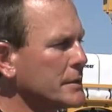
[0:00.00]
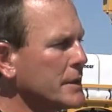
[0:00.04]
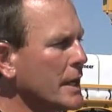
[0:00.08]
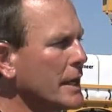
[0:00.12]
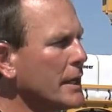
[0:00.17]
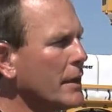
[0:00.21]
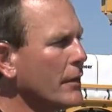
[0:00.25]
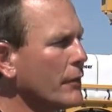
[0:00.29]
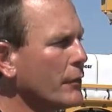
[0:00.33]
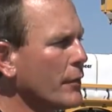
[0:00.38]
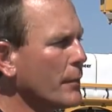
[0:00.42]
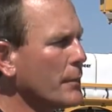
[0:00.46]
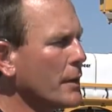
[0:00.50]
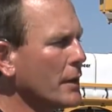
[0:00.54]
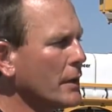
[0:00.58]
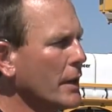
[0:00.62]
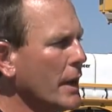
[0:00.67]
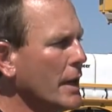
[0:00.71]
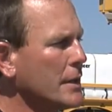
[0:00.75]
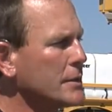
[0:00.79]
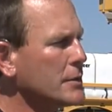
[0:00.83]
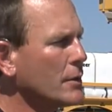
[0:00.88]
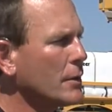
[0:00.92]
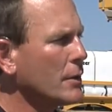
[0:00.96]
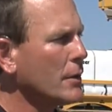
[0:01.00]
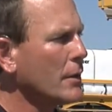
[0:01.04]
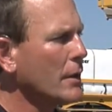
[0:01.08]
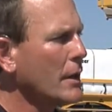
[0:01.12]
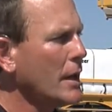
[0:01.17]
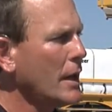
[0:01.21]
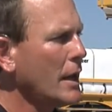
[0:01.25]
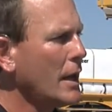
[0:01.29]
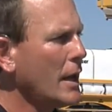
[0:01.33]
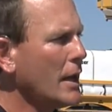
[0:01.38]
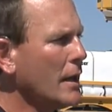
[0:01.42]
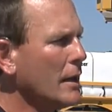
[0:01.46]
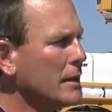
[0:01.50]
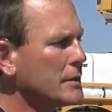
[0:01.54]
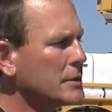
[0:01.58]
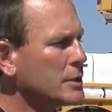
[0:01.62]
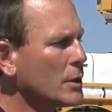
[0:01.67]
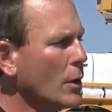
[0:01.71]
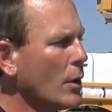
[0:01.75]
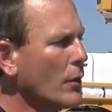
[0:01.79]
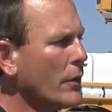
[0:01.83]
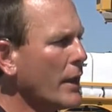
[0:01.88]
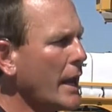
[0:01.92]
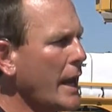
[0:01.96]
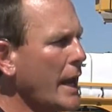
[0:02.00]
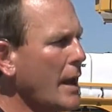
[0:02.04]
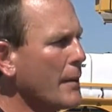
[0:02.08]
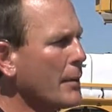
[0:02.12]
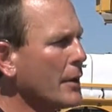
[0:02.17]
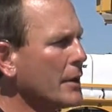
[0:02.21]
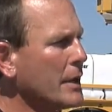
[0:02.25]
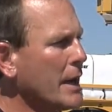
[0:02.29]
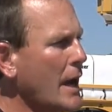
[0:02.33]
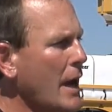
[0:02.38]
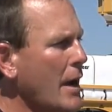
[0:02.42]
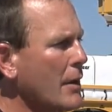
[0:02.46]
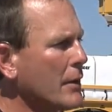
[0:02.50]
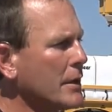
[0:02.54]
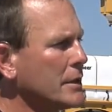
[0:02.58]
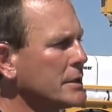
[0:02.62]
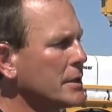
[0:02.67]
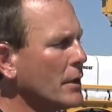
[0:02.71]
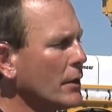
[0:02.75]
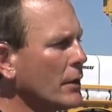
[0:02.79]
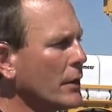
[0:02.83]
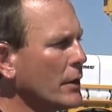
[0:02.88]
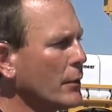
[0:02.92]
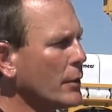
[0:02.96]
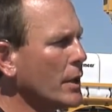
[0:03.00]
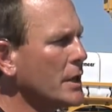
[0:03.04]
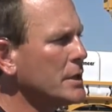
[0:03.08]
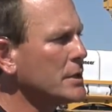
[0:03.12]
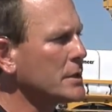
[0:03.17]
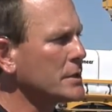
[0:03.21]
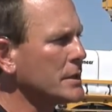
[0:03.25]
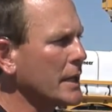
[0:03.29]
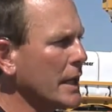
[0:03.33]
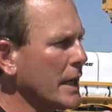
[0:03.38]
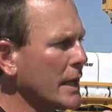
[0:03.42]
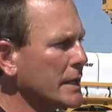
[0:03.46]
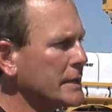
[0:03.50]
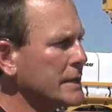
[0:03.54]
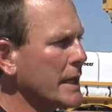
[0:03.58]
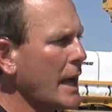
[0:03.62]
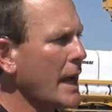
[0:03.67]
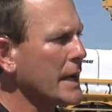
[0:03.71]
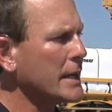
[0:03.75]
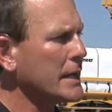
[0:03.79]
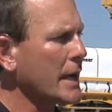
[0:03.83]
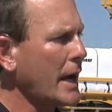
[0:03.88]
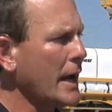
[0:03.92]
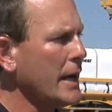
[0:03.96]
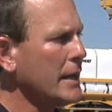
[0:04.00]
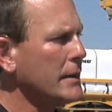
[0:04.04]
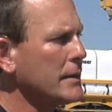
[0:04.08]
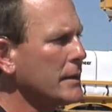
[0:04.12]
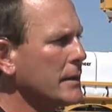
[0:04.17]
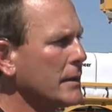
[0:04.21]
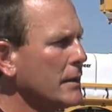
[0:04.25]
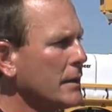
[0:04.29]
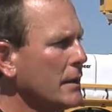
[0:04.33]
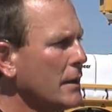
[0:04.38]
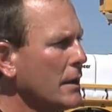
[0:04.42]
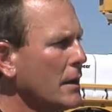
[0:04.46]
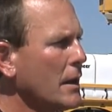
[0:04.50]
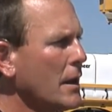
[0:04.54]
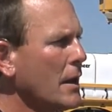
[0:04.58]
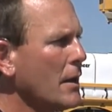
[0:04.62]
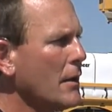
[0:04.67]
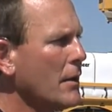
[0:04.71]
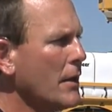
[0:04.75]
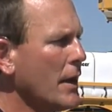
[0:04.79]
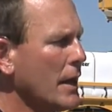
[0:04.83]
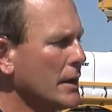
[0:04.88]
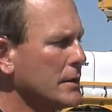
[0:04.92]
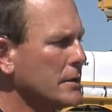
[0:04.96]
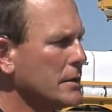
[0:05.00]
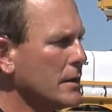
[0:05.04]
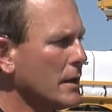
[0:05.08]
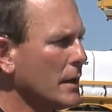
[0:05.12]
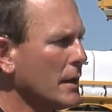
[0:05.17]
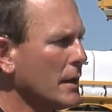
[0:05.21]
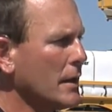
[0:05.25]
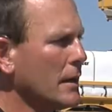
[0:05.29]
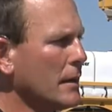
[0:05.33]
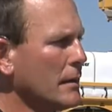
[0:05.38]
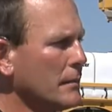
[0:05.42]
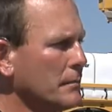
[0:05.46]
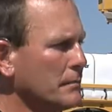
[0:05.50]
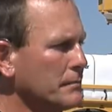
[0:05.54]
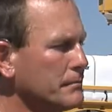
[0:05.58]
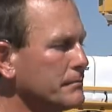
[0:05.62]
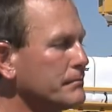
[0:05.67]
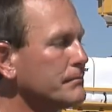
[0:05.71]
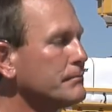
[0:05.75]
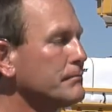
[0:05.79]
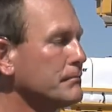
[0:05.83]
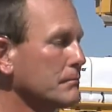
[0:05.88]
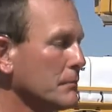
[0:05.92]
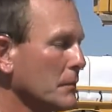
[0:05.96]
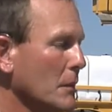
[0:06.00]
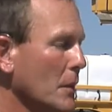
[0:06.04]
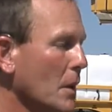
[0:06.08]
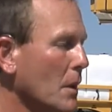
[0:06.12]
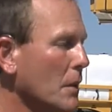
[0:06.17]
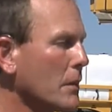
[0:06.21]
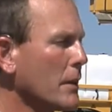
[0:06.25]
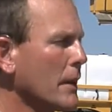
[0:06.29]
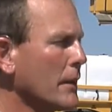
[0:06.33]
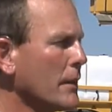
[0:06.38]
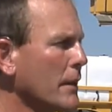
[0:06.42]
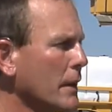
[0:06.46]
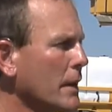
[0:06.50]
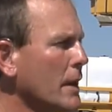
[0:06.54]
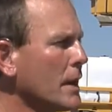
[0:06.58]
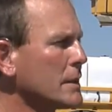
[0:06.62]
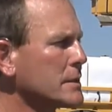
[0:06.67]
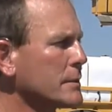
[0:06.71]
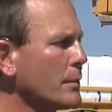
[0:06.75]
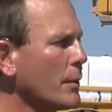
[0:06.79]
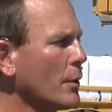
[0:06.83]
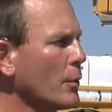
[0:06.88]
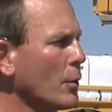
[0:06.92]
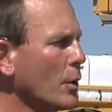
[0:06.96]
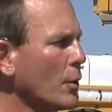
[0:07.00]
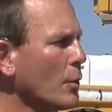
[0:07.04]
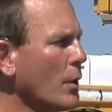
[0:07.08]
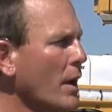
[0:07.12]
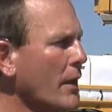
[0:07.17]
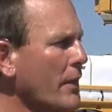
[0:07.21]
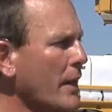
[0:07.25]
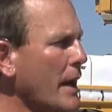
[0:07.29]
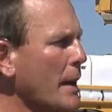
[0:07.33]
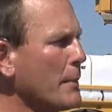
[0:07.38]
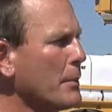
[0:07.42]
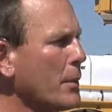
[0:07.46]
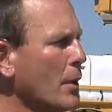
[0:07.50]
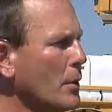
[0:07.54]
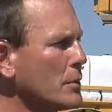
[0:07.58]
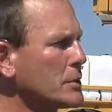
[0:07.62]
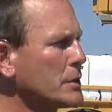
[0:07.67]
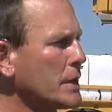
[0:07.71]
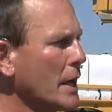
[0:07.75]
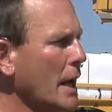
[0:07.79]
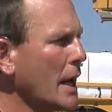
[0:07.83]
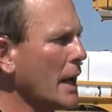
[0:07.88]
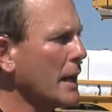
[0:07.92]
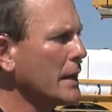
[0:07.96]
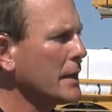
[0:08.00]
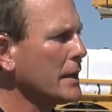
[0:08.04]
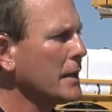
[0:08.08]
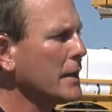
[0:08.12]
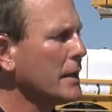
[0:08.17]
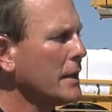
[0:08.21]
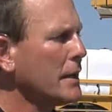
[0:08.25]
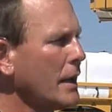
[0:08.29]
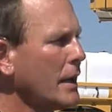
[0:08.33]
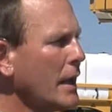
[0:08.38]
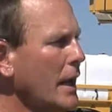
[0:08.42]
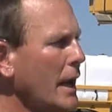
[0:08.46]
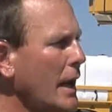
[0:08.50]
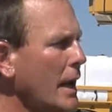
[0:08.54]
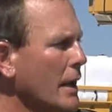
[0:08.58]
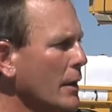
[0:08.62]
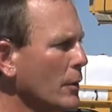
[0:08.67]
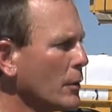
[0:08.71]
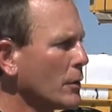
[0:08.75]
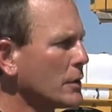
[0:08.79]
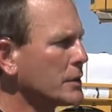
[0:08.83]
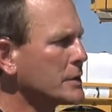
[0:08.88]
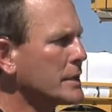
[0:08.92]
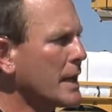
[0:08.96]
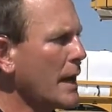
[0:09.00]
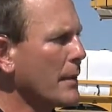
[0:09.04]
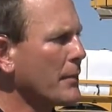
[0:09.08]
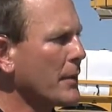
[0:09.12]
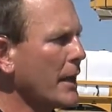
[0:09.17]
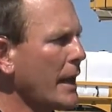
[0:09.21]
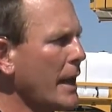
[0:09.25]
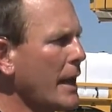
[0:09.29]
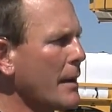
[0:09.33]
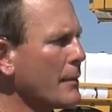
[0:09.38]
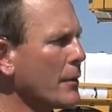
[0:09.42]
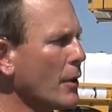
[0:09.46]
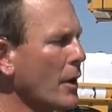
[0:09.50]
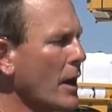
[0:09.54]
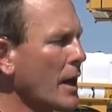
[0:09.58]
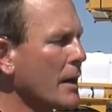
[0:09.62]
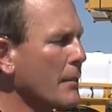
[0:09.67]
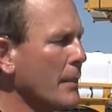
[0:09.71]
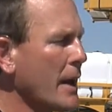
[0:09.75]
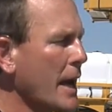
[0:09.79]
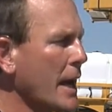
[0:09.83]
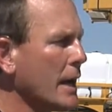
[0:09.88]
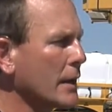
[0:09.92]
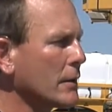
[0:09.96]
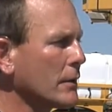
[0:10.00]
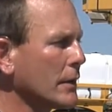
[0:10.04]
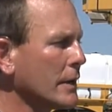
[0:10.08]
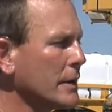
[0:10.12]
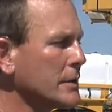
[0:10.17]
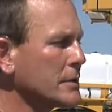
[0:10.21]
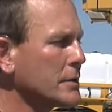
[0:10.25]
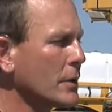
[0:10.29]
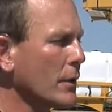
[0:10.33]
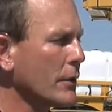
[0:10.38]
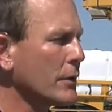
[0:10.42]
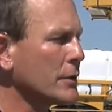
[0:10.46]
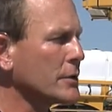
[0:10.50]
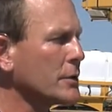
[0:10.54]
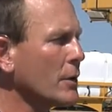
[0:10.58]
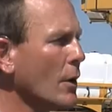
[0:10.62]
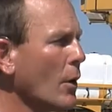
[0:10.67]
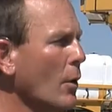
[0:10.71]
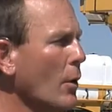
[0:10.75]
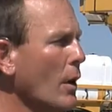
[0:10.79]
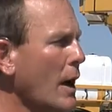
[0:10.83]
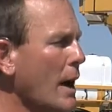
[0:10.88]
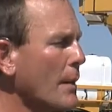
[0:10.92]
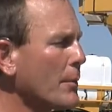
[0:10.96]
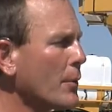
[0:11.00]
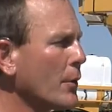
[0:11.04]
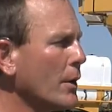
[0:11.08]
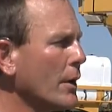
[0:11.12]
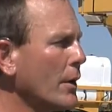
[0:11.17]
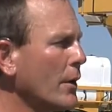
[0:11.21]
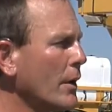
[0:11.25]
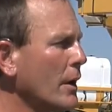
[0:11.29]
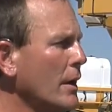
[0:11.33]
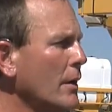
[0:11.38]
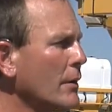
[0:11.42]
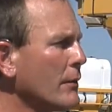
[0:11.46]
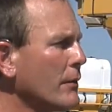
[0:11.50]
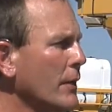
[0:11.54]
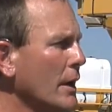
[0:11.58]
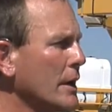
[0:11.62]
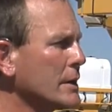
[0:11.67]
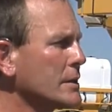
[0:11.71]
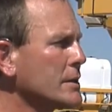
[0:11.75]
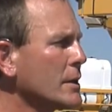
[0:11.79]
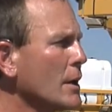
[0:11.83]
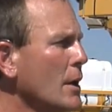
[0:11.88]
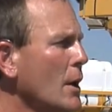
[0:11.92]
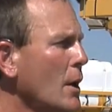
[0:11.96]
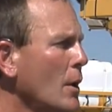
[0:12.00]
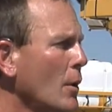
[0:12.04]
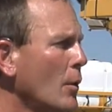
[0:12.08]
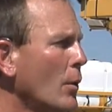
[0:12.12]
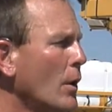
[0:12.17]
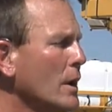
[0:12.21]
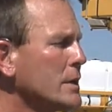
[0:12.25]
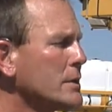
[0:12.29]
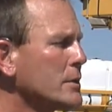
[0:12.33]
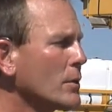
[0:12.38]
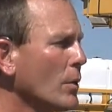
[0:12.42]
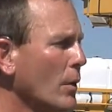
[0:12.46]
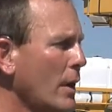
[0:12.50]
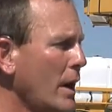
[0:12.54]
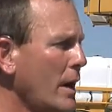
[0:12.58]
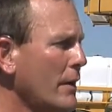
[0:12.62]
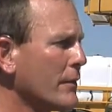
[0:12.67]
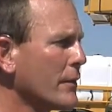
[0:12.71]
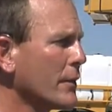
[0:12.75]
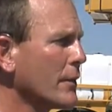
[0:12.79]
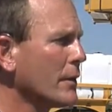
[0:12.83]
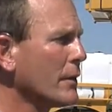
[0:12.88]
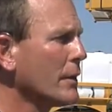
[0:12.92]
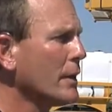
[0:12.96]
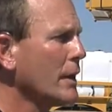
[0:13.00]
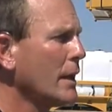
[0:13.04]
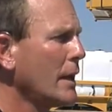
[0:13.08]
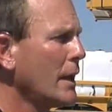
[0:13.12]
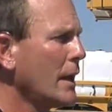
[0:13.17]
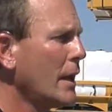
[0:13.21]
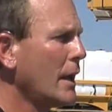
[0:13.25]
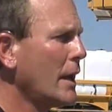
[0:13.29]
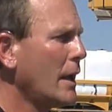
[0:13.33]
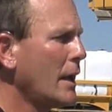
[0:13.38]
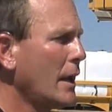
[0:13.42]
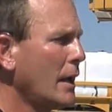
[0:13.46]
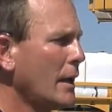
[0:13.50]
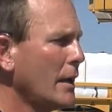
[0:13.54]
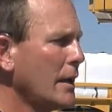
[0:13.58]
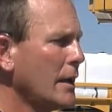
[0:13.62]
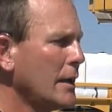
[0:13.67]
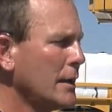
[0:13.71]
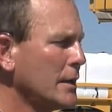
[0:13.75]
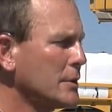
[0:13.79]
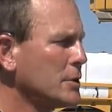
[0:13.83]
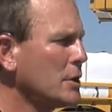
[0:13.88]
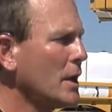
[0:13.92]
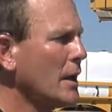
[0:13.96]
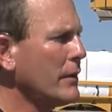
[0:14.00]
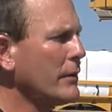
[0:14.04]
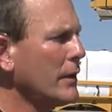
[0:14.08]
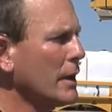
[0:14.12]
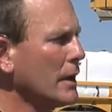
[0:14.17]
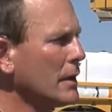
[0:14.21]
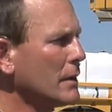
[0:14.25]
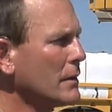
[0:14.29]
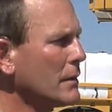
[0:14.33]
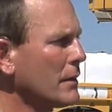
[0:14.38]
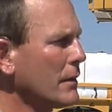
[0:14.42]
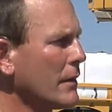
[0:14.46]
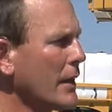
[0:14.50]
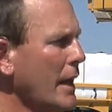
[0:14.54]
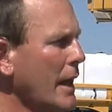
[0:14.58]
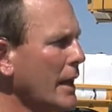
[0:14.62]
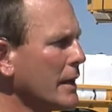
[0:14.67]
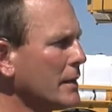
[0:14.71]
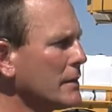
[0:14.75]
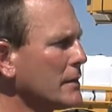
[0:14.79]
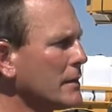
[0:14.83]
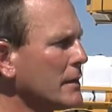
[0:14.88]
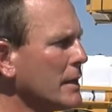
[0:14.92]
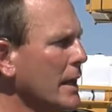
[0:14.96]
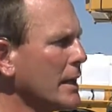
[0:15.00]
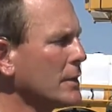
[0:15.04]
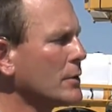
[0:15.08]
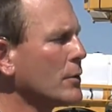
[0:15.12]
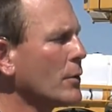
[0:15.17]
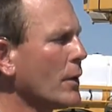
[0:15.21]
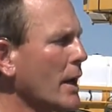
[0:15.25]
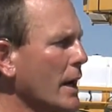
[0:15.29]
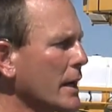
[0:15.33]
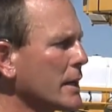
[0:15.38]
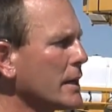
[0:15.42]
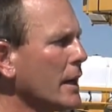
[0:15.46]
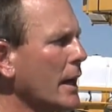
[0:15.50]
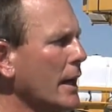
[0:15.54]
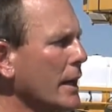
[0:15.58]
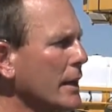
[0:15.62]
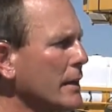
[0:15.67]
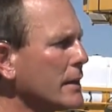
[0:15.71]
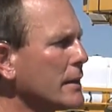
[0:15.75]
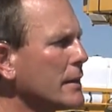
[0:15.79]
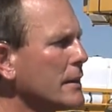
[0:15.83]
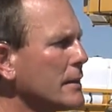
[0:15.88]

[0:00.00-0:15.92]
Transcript: signal from the laser and slow the hammer down until it reaches the exact height that, um, that the customer would want that post at, and it will stop the hammer automatically. So there's no operator interface whatsoever uh, in achieving that, that direct height.